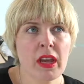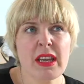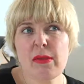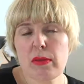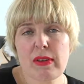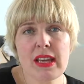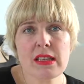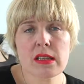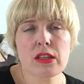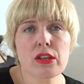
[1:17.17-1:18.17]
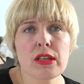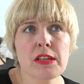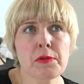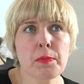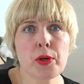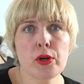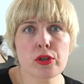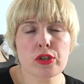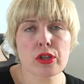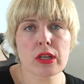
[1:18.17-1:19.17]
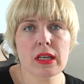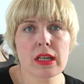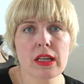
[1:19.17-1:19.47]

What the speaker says: and even if it isn't, you need to put